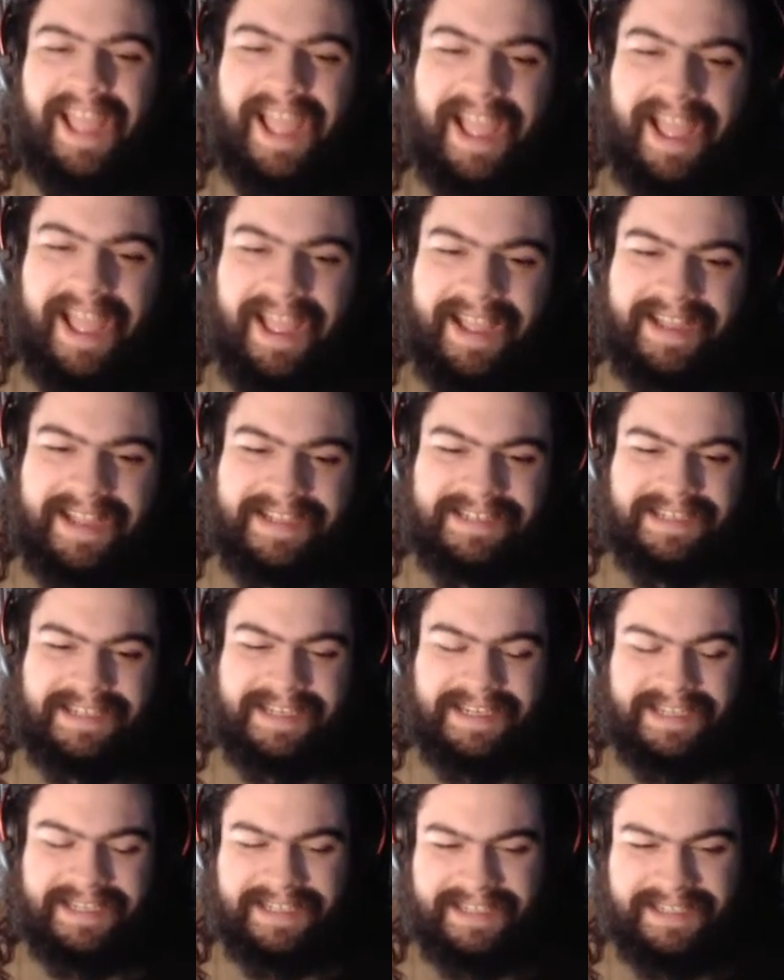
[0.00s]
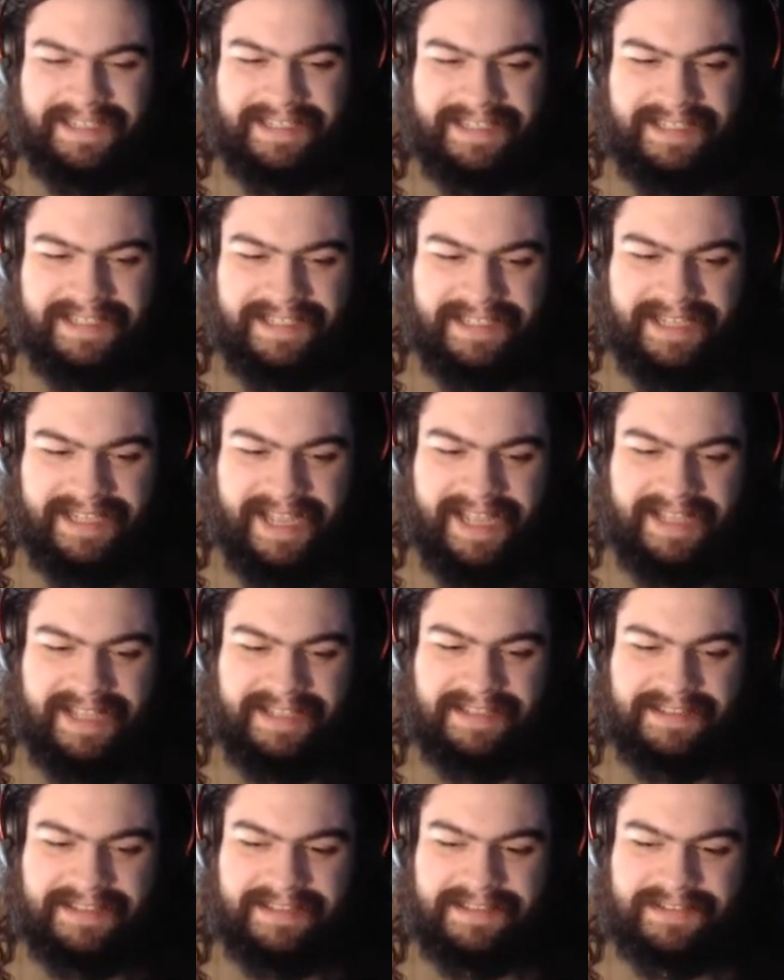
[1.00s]
and uh, yeah,
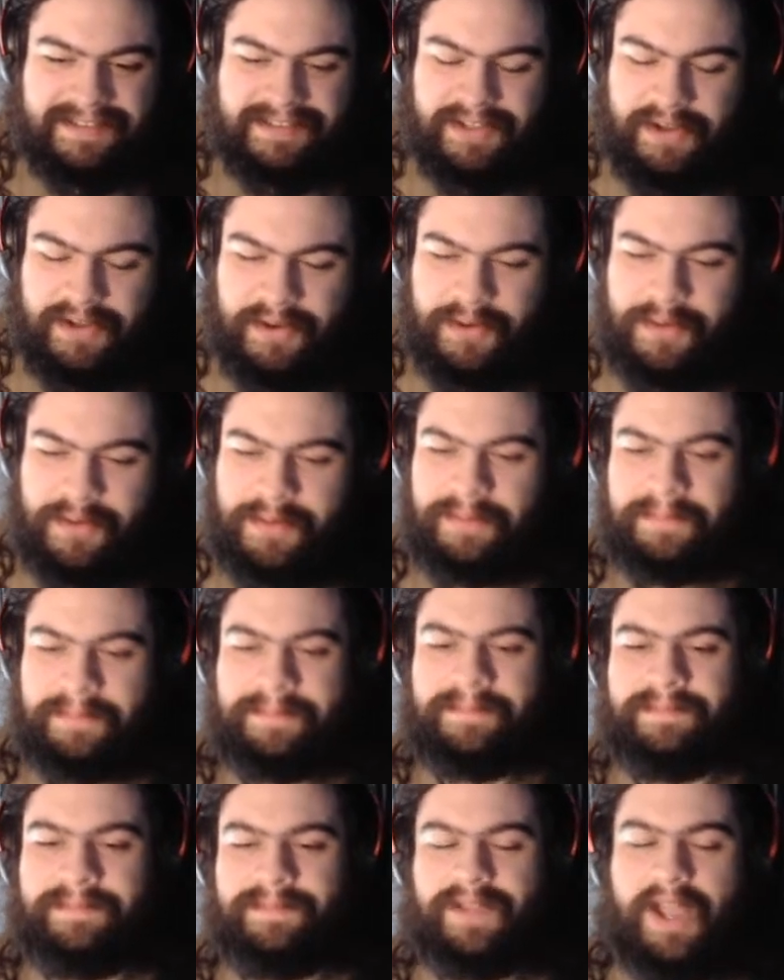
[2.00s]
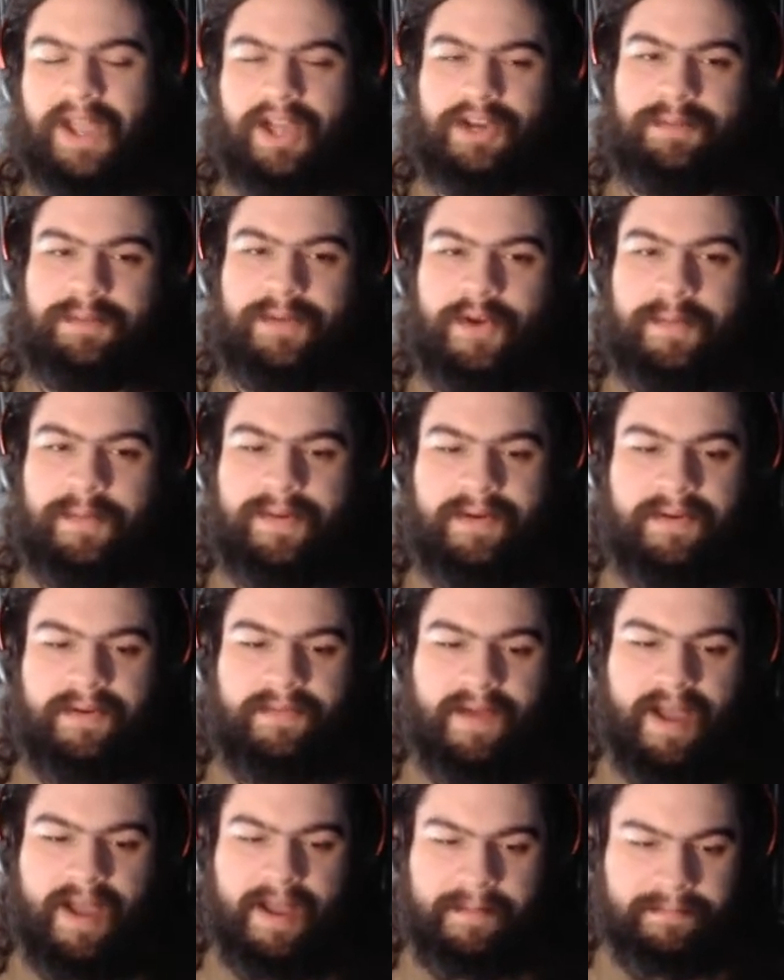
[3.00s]
so Dr. Boom and
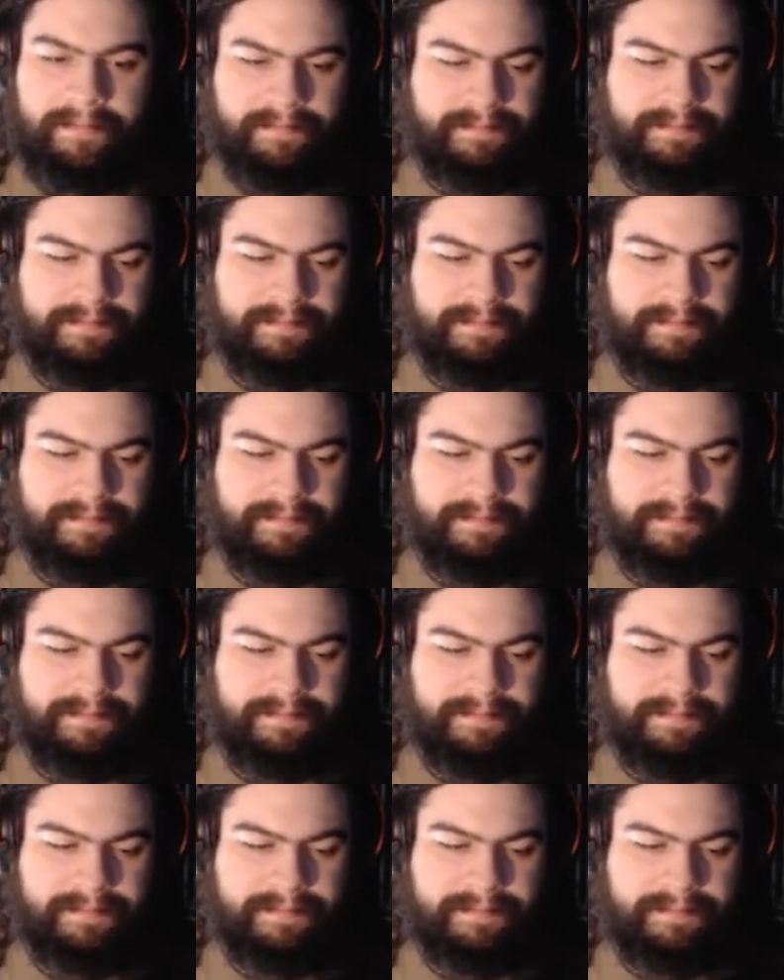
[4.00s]
Rafaam.